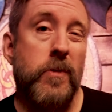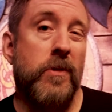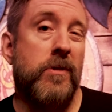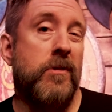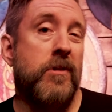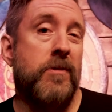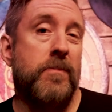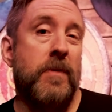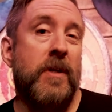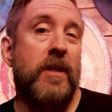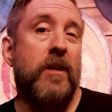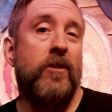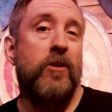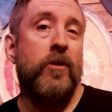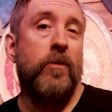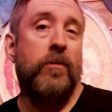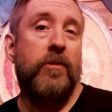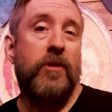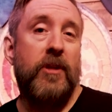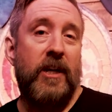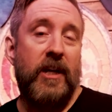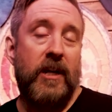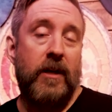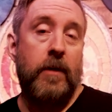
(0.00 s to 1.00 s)
which has been a
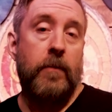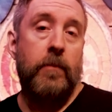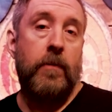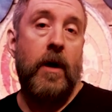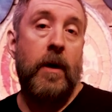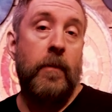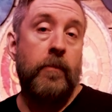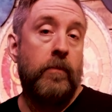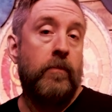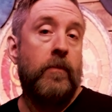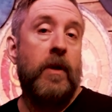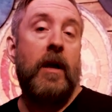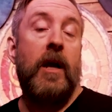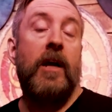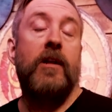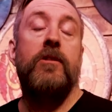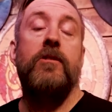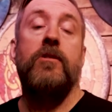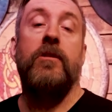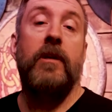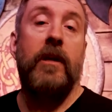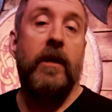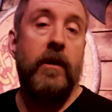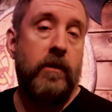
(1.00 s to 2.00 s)
new thing. I'm
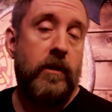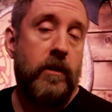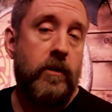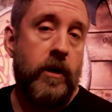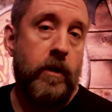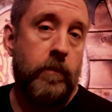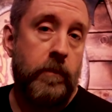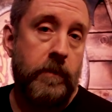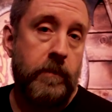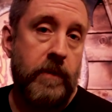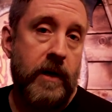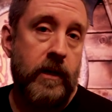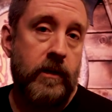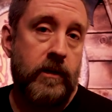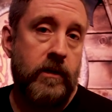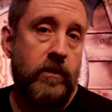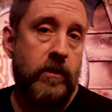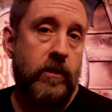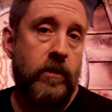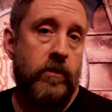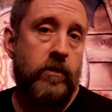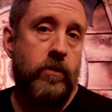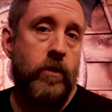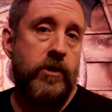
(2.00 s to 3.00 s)
actually coming back
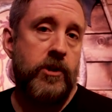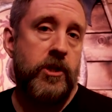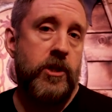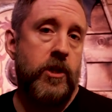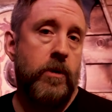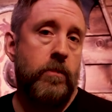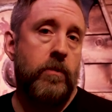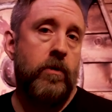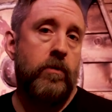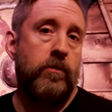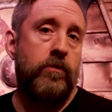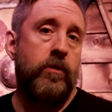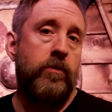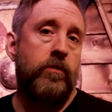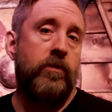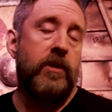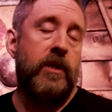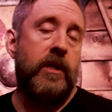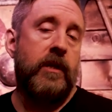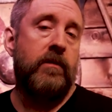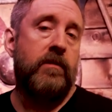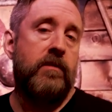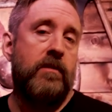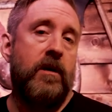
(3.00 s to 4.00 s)
to your question about new
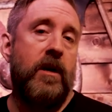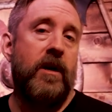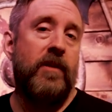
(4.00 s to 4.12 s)
things.